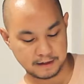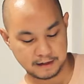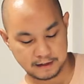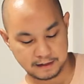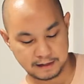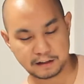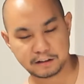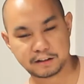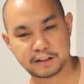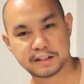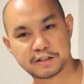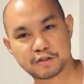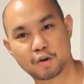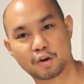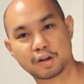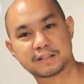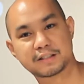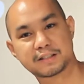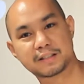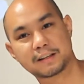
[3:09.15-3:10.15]
Now,
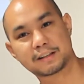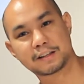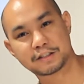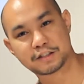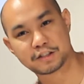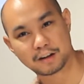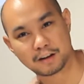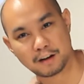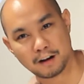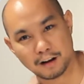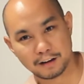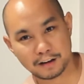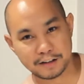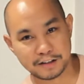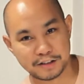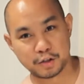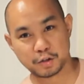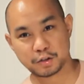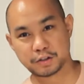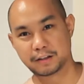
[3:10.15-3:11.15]
Distort's signature
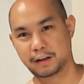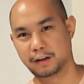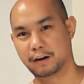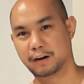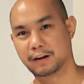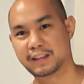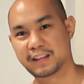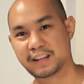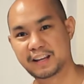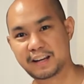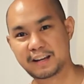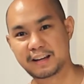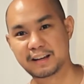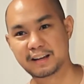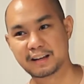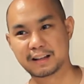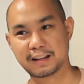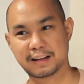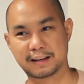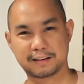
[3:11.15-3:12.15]
colors usually are
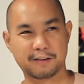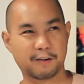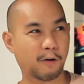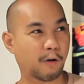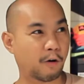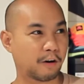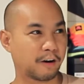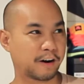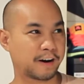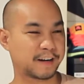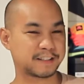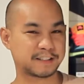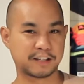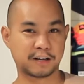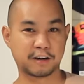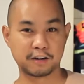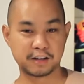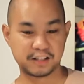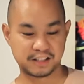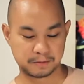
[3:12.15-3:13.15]
teal and orange
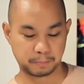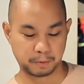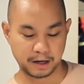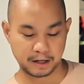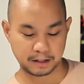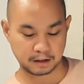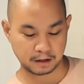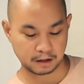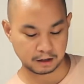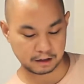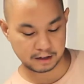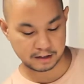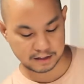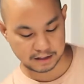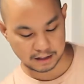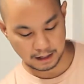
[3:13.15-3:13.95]
and all these bright colors.